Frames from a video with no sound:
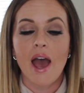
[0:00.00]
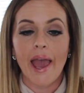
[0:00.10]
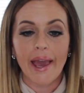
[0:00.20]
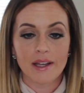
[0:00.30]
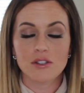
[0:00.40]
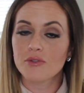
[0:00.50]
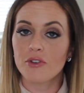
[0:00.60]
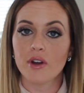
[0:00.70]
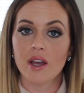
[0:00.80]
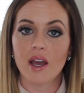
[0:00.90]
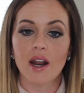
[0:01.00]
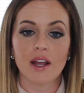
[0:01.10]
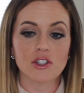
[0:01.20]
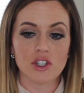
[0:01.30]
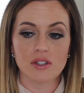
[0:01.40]
hands-free and
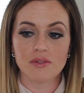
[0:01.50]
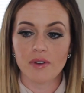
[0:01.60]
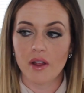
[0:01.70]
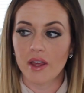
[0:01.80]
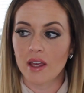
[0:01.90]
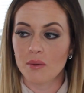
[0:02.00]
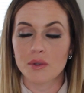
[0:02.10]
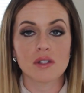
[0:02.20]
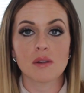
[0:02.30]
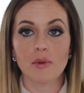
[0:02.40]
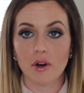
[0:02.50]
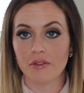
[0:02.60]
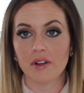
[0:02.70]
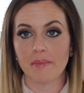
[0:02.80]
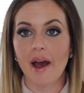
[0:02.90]
I just felt like it was the
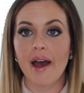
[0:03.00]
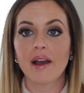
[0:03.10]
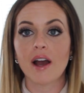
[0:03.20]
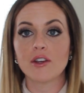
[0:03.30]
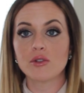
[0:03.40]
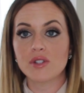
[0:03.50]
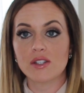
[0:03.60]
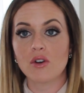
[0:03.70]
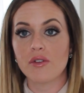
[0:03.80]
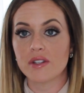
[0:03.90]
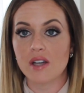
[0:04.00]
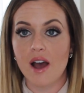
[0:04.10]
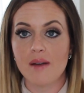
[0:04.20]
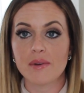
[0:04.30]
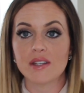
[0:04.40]
perfect bag. I use this all the
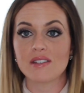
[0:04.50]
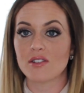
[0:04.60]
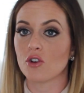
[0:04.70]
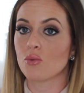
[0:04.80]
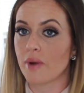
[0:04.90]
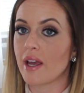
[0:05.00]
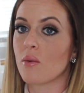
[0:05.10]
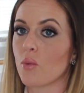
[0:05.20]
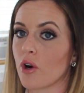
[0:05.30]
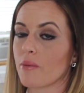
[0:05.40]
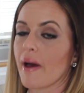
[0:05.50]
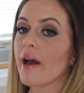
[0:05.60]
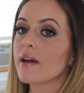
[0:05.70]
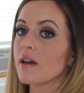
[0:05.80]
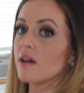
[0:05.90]
time but this is a great work
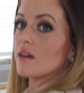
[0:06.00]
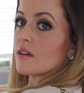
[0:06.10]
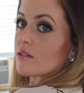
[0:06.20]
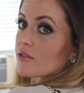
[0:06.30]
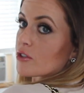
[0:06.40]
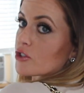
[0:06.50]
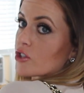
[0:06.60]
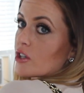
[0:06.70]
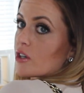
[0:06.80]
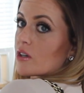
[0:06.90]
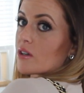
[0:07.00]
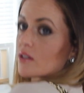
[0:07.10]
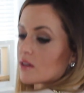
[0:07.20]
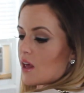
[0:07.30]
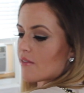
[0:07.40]
bag for sure.
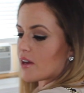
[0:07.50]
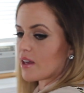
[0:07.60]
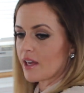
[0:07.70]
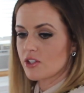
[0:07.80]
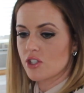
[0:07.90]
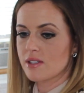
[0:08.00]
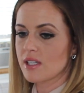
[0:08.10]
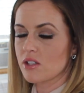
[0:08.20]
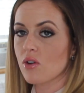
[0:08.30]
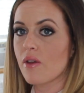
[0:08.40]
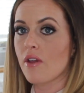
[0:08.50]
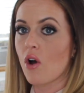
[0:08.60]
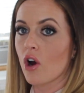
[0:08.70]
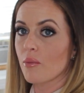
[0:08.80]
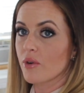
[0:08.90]
Love it. It just sits on the
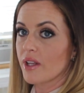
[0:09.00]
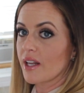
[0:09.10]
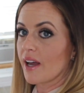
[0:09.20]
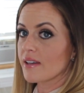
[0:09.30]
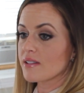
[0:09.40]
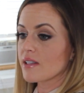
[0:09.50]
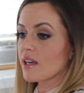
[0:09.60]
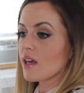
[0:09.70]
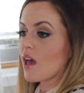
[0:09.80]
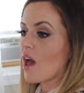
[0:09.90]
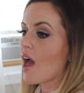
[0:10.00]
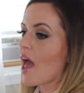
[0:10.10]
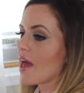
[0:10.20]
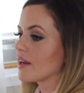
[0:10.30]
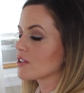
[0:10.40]
arm really nicely
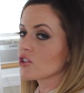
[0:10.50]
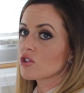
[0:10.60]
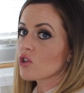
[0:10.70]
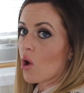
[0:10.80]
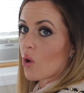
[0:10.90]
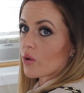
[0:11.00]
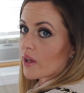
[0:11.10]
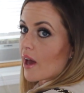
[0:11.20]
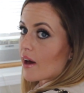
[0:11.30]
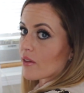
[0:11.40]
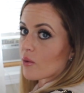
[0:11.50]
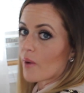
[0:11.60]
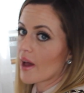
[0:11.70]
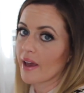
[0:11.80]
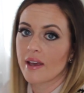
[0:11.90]
and it's just totally out of the
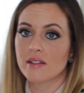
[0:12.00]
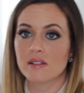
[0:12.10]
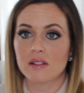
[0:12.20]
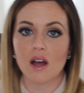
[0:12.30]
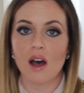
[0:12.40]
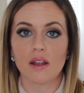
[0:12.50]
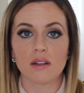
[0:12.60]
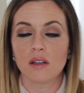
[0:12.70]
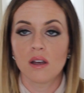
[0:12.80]
way. It's not